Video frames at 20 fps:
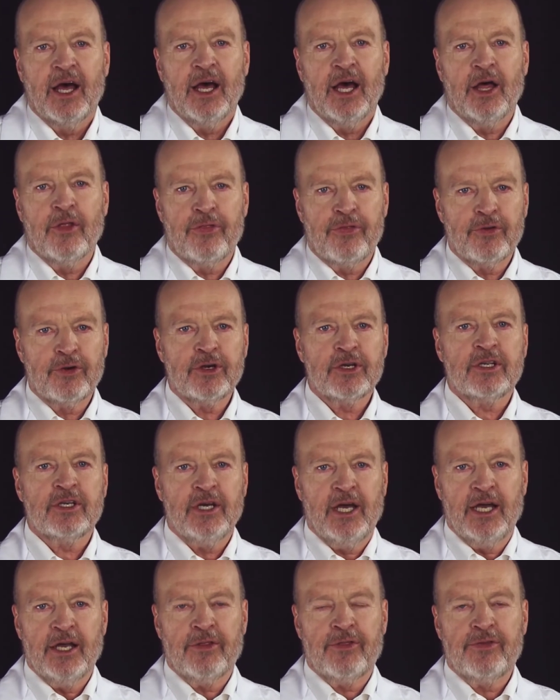A third
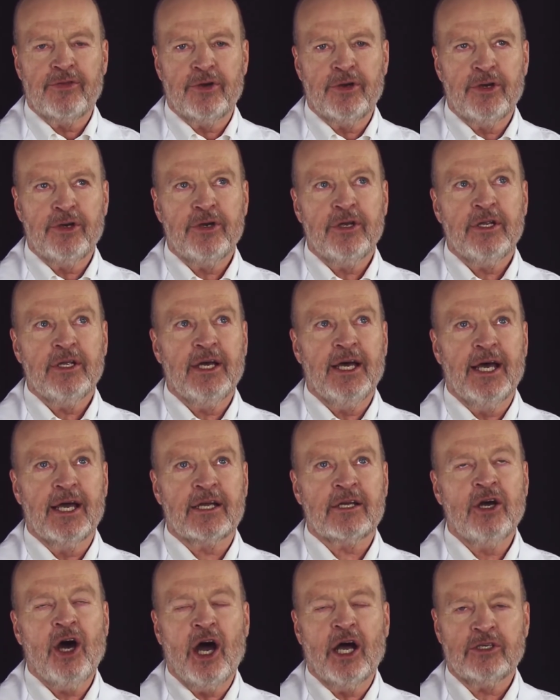
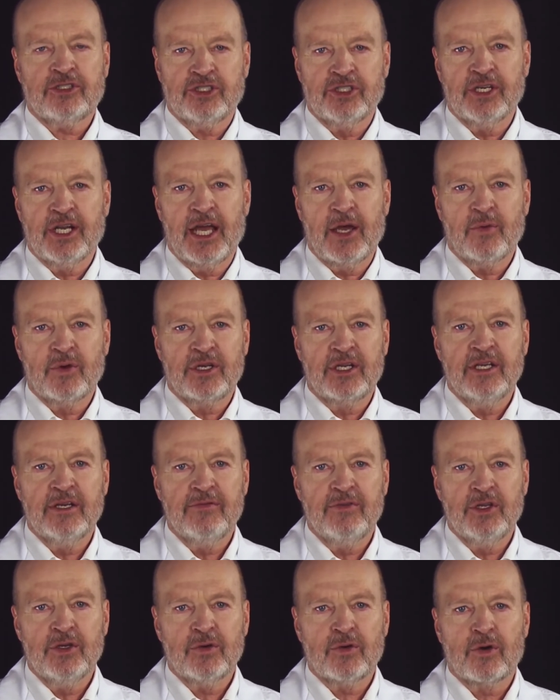caution I would
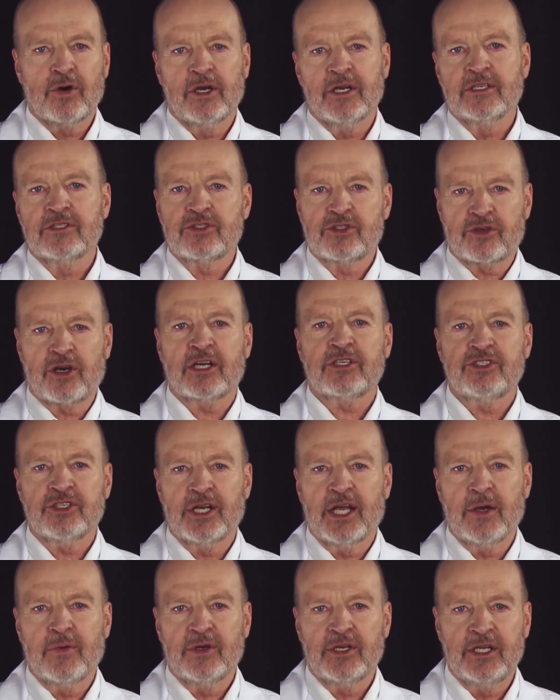give you, or an
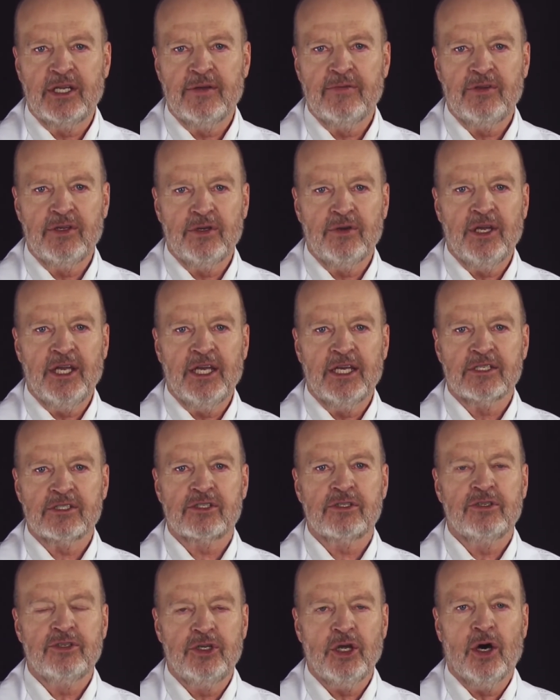instruction I would give you, is
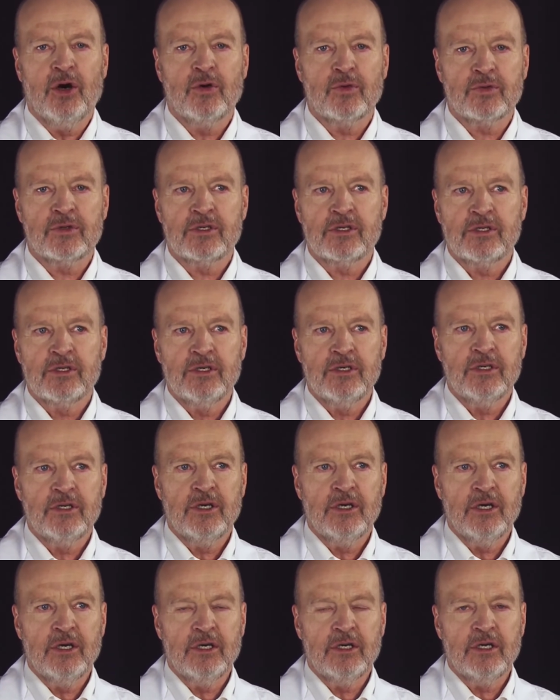don't
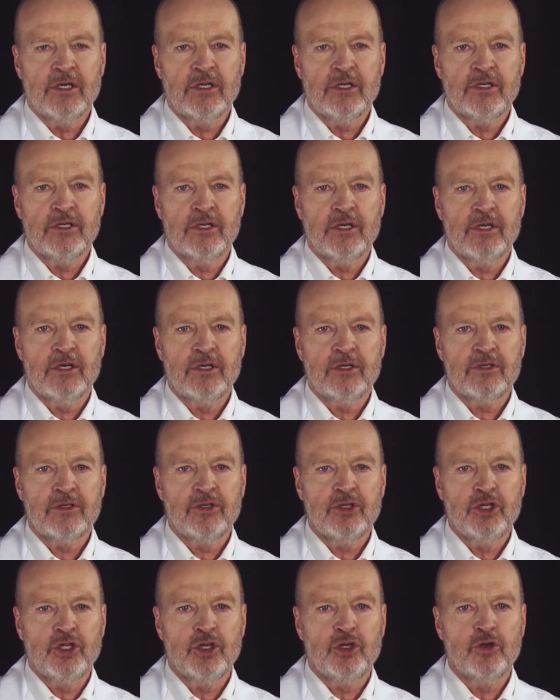
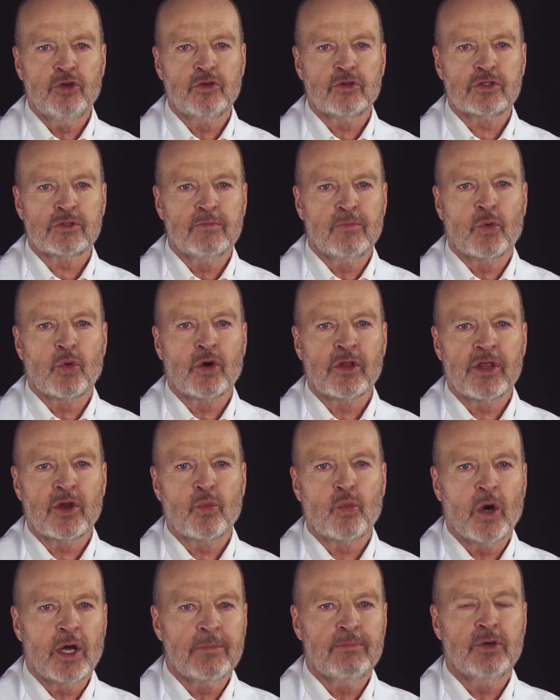use more
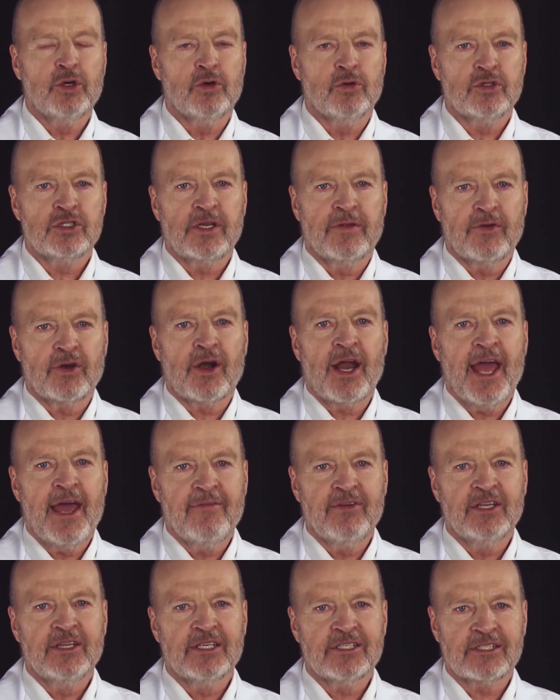than one boost if you're
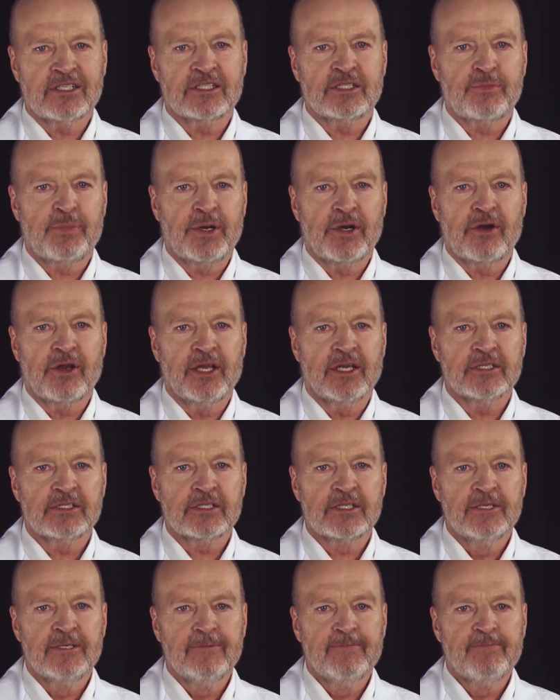having this experience.